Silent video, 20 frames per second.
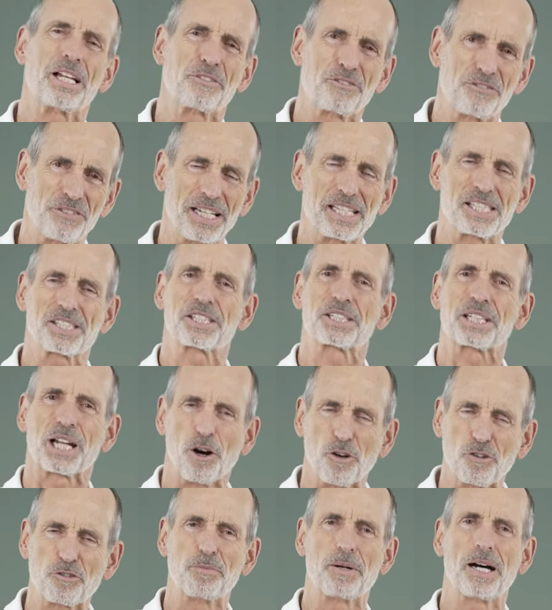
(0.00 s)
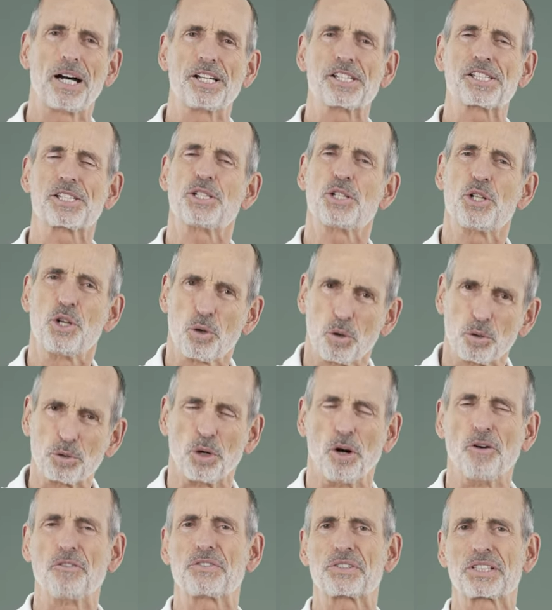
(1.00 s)
It hasn't gone bad. You bite
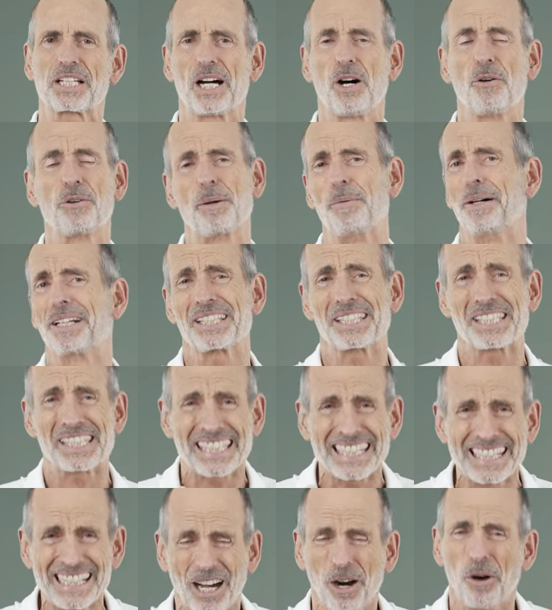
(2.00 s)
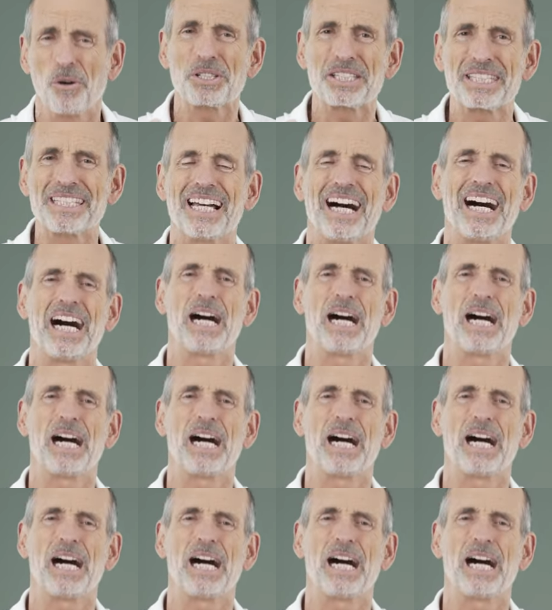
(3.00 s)
harder and chew more.